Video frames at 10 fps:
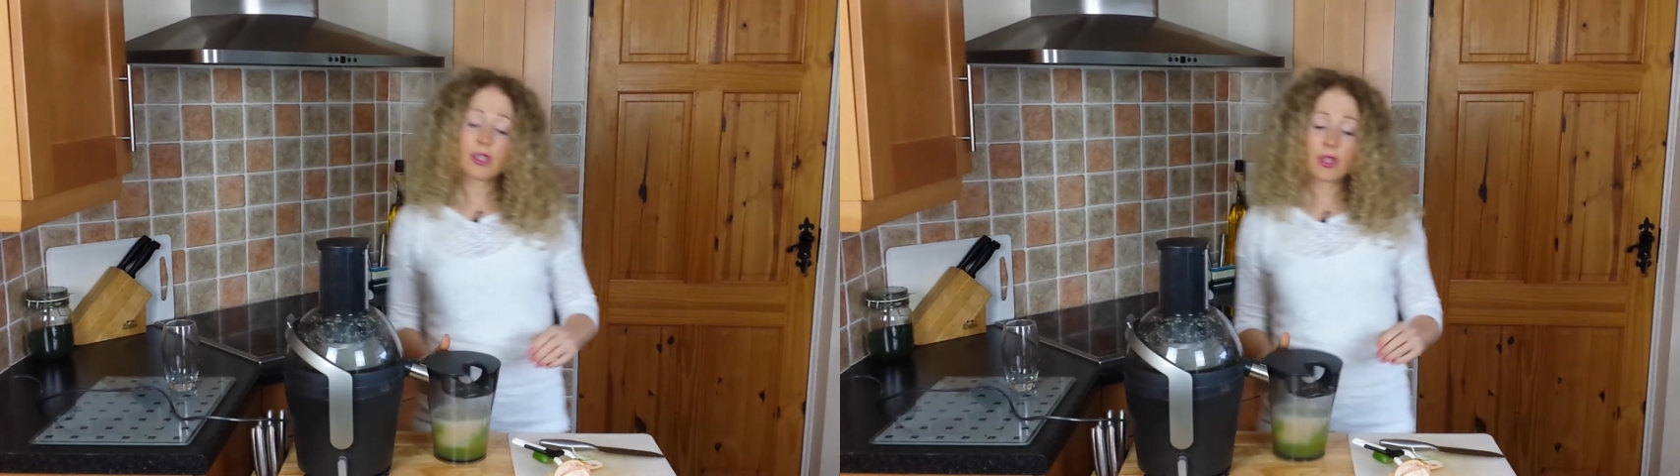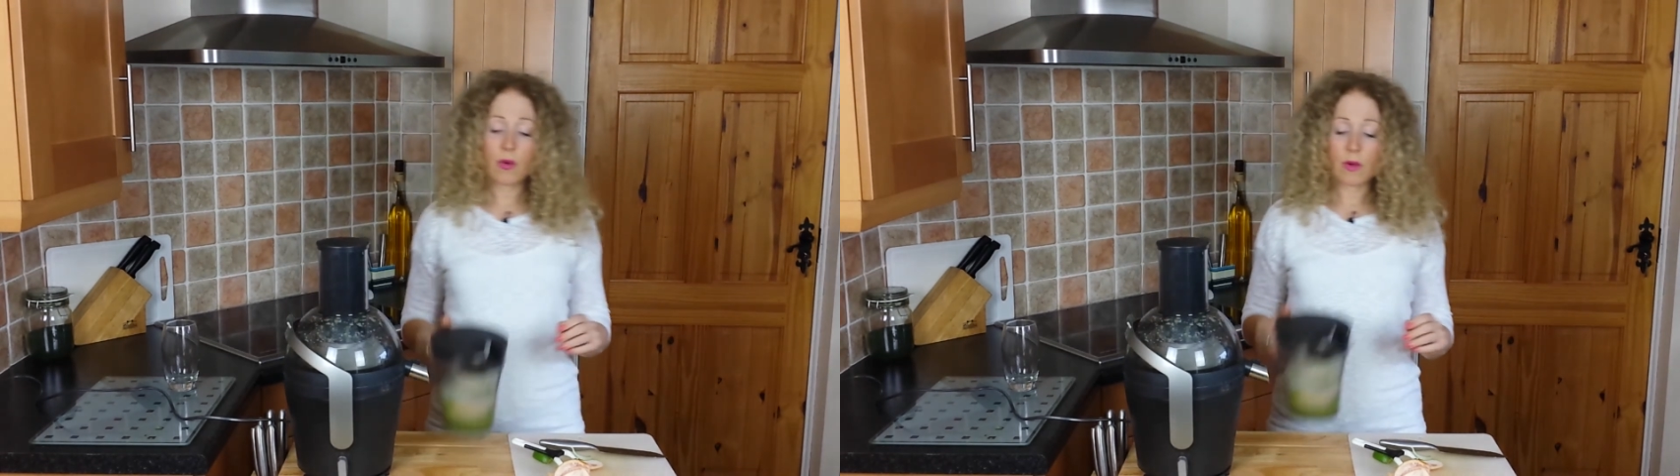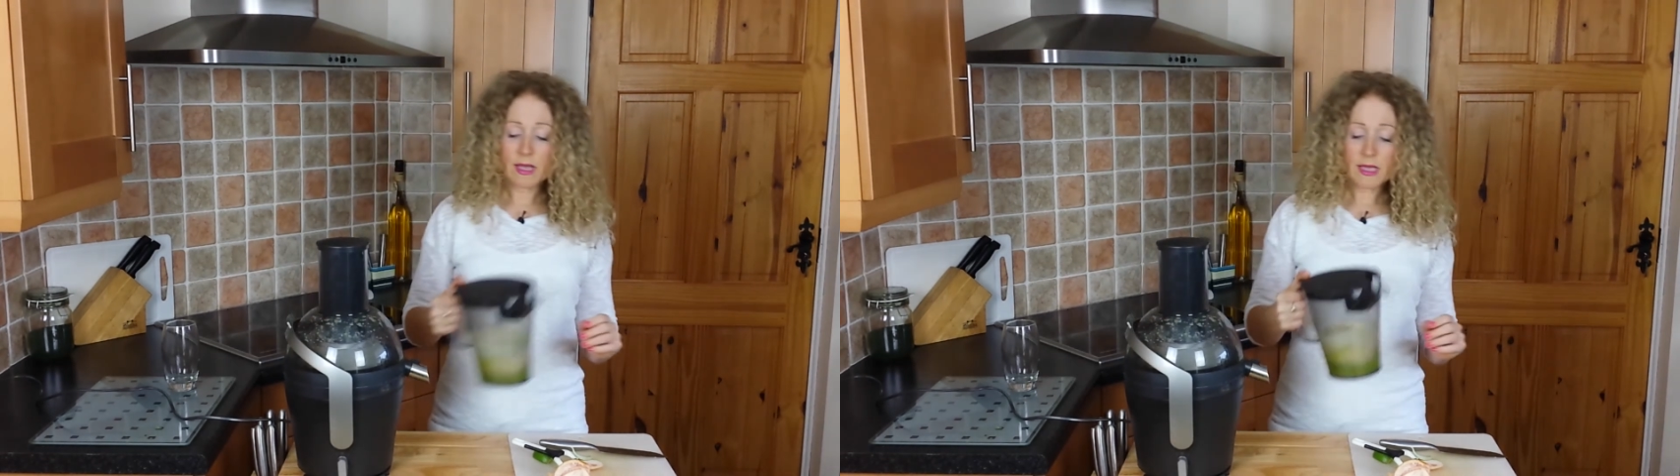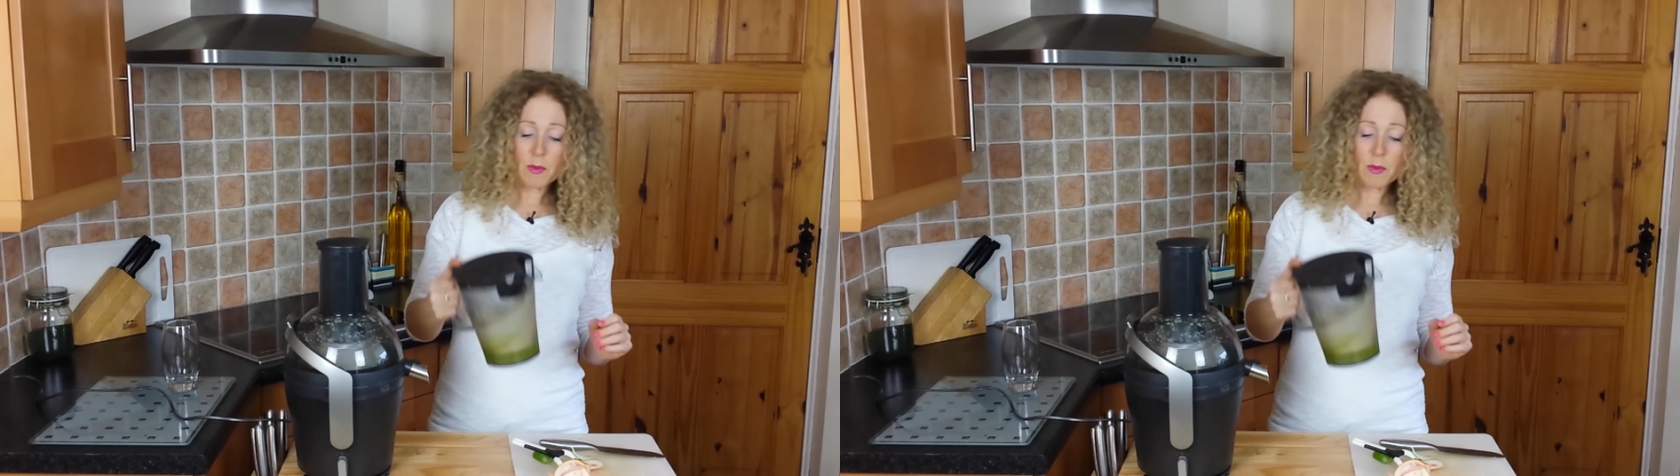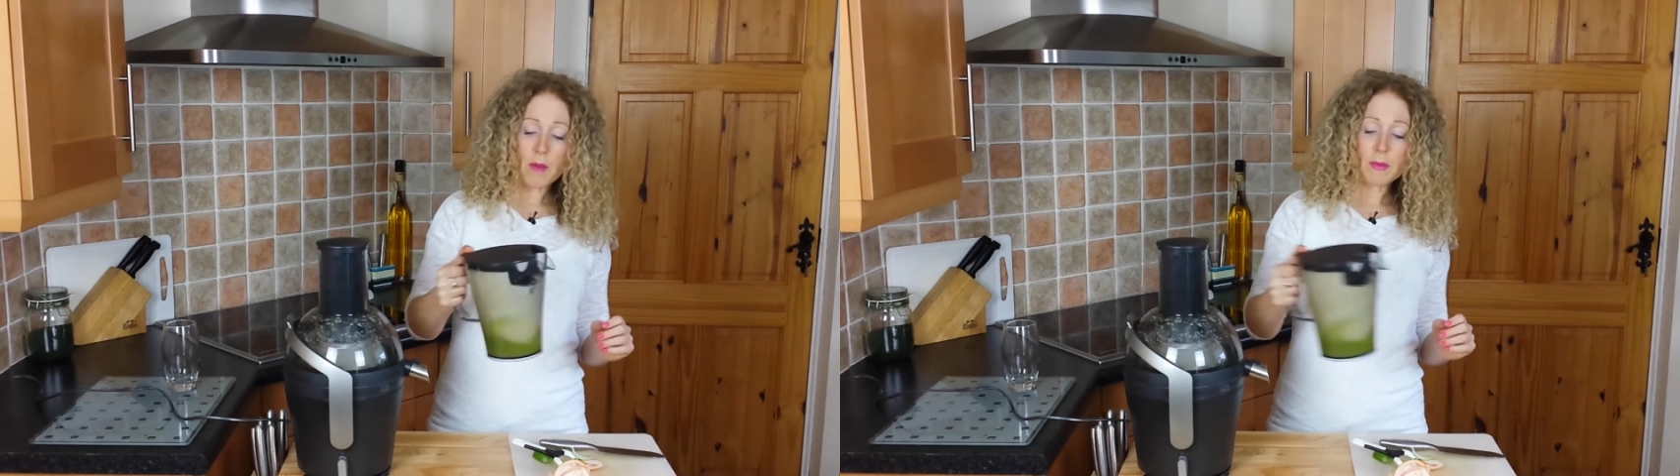so this
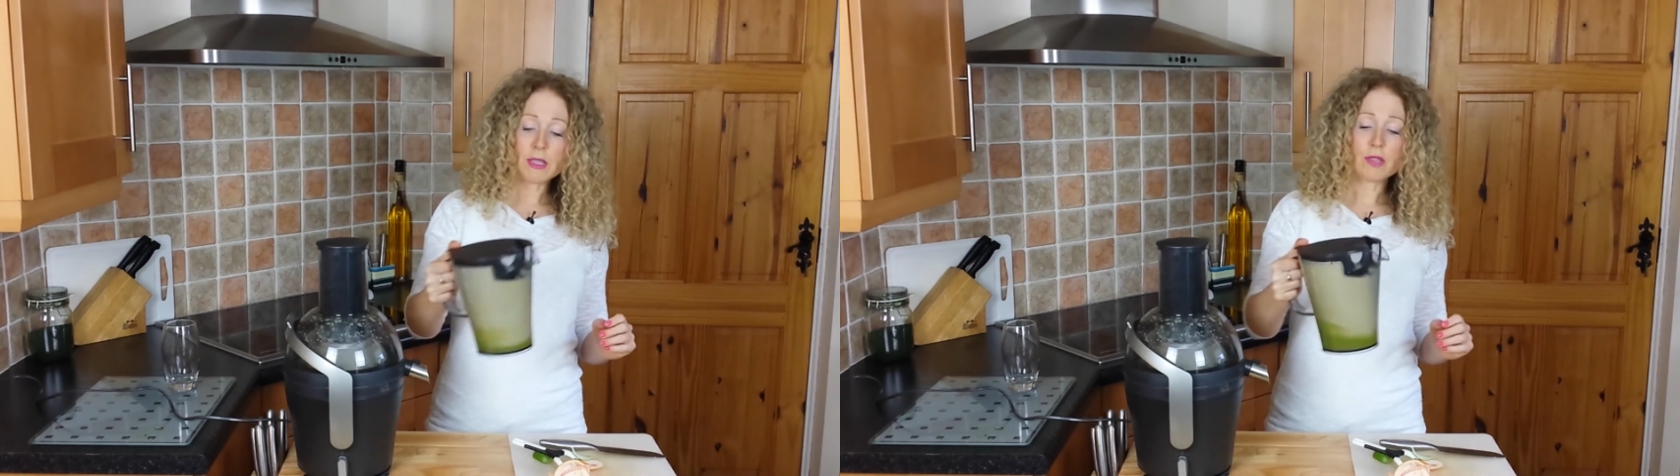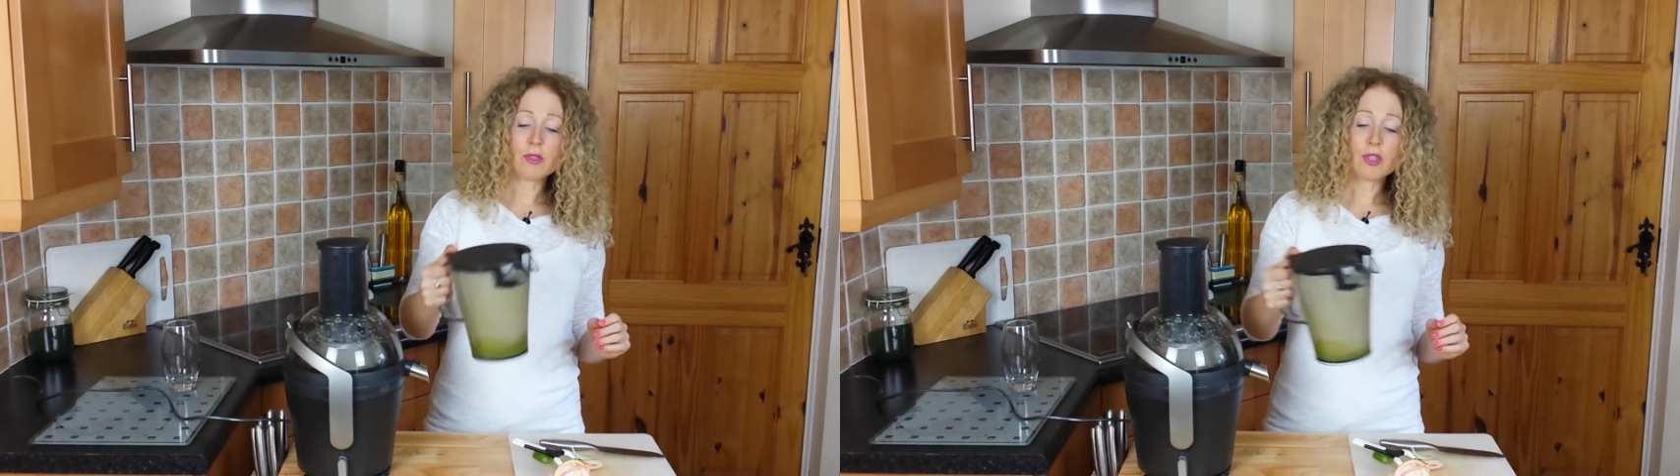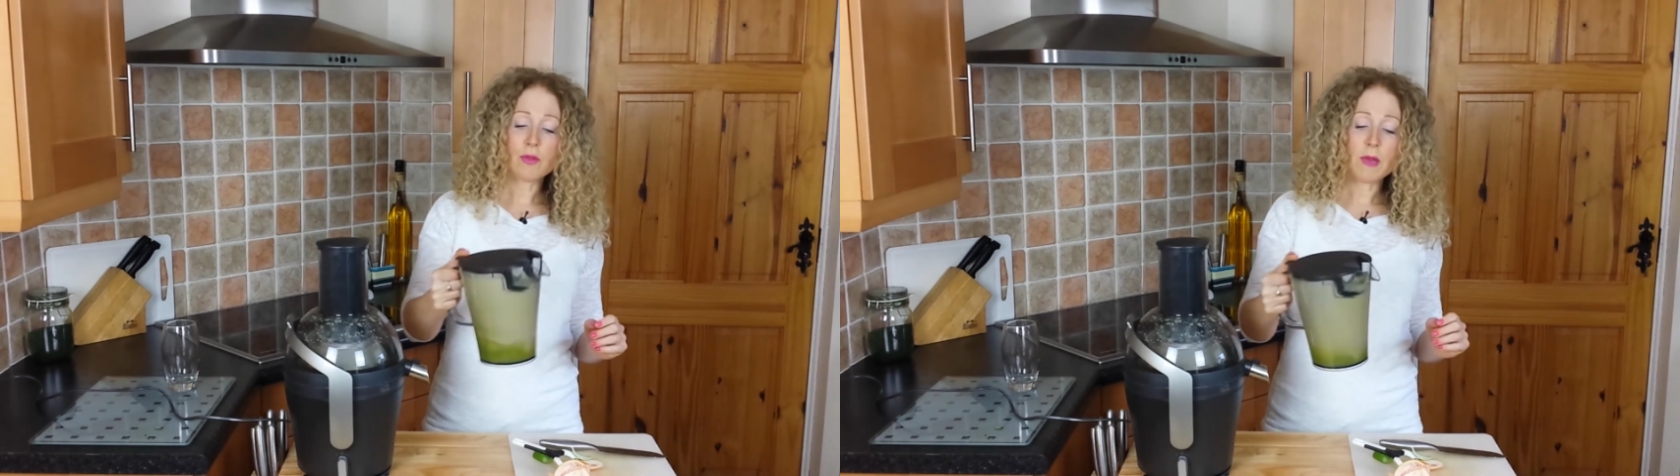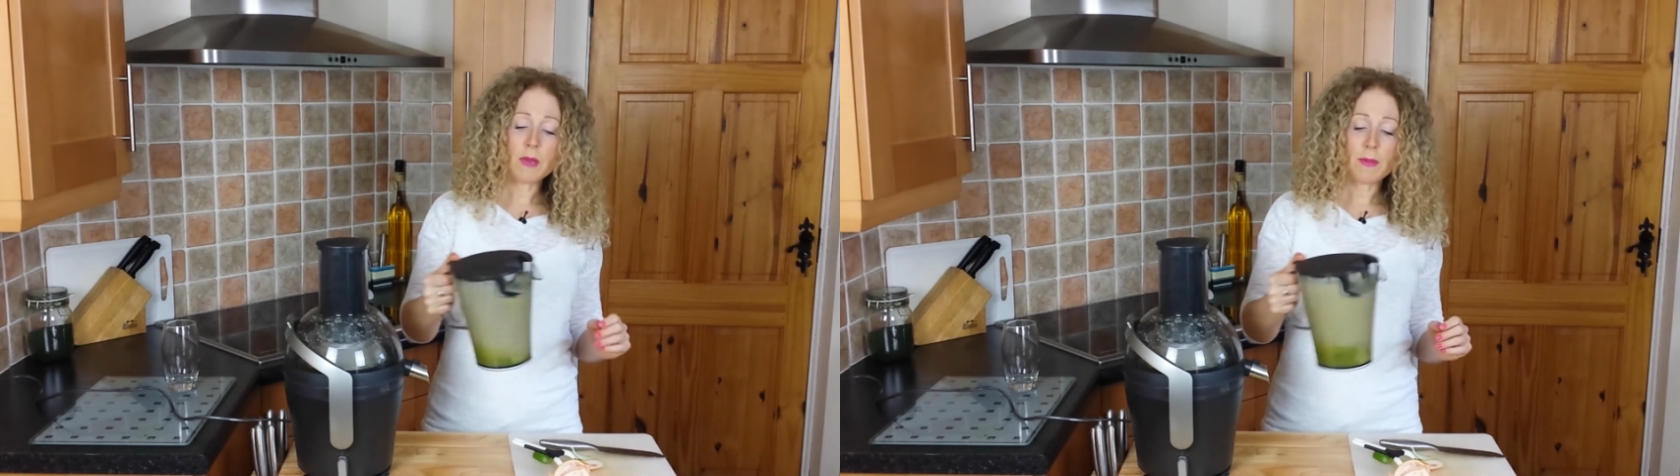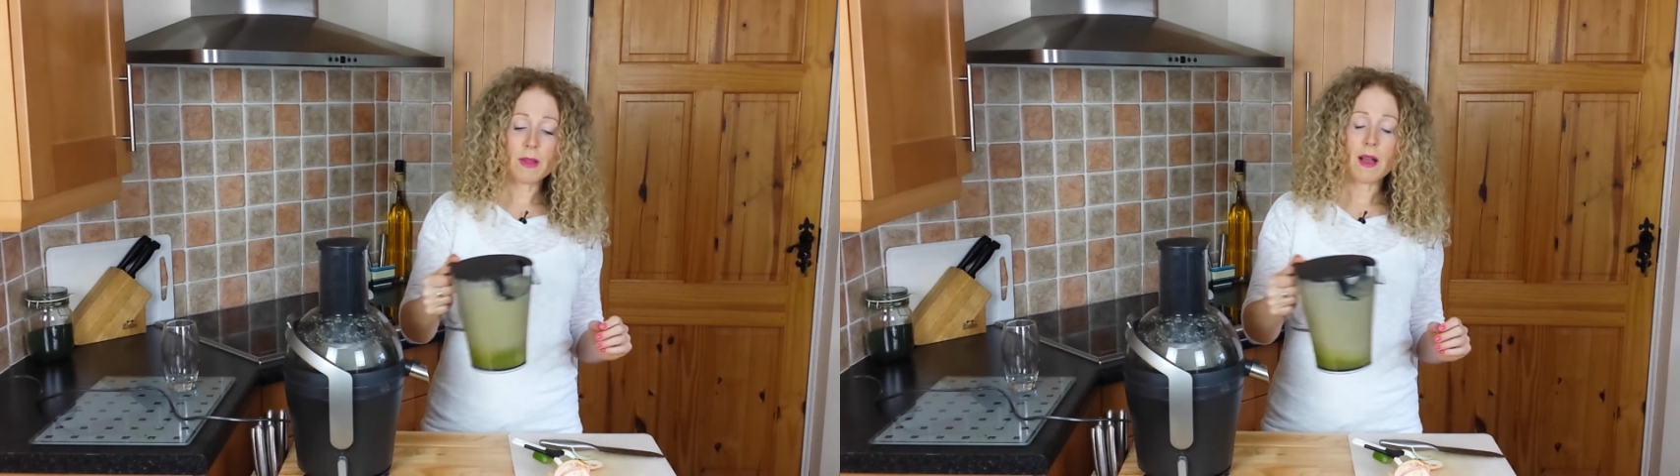would probably do two people.